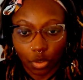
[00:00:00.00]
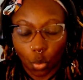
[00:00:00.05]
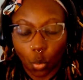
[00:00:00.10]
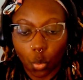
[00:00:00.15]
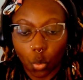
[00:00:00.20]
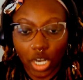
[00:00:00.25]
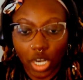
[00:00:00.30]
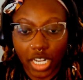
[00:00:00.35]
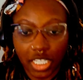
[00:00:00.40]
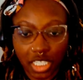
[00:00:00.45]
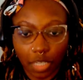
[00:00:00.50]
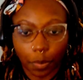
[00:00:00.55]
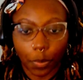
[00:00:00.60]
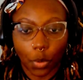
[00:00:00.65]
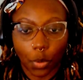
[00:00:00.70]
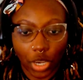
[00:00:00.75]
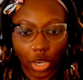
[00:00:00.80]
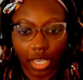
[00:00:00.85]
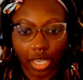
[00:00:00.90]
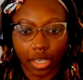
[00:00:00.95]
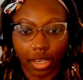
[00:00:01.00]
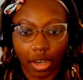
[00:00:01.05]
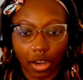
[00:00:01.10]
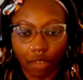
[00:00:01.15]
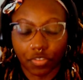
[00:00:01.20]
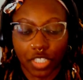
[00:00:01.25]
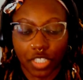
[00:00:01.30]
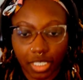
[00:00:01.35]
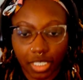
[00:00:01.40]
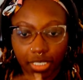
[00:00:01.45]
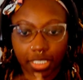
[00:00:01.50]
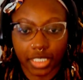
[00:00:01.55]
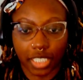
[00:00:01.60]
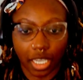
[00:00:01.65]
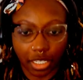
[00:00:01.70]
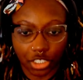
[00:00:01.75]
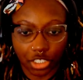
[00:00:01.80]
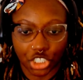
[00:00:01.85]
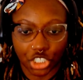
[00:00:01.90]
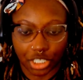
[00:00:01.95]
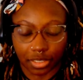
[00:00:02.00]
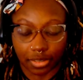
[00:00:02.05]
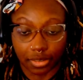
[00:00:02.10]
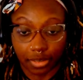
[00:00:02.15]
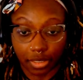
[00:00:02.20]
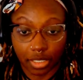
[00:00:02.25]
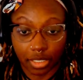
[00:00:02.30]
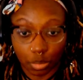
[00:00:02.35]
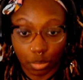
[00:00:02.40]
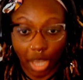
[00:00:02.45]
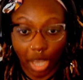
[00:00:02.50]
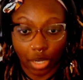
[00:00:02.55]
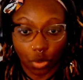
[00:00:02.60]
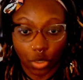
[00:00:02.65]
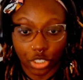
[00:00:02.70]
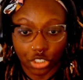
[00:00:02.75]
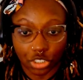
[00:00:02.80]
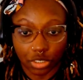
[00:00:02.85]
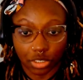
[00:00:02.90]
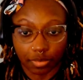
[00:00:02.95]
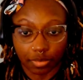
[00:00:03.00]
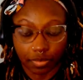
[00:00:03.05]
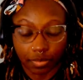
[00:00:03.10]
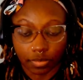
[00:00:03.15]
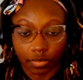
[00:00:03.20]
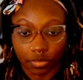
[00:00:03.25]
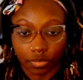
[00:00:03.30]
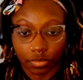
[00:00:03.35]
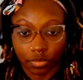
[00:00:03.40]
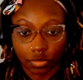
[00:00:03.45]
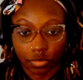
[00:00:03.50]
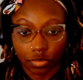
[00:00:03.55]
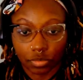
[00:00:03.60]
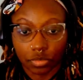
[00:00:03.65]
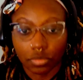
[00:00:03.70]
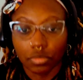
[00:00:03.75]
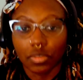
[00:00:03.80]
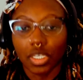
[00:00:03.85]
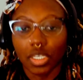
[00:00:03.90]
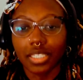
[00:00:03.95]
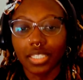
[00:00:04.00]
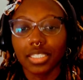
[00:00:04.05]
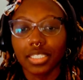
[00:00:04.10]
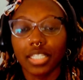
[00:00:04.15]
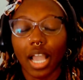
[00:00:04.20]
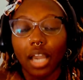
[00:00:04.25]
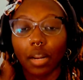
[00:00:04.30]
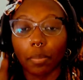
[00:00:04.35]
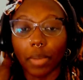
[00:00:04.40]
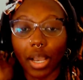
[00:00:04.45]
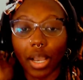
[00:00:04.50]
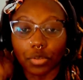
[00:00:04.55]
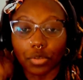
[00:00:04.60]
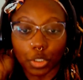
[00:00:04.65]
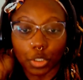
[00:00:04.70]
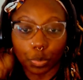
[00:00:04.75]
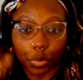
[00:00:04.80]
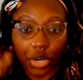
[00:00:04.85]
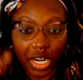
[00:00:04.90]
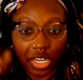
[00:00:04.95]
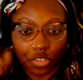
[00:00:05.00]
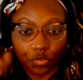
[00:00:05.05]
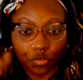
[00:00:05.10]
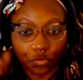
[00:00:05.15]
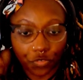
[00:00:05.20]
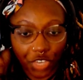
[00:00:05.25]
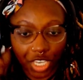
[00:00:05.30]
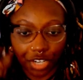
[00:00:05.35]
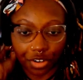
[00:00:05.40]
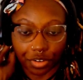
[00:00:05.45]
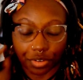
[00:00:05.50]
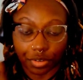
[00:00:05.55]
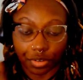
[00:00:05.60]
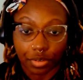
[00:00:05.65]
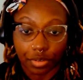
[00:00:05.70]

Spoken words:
What is the point of the distinction is my question. It's not about spreading fear.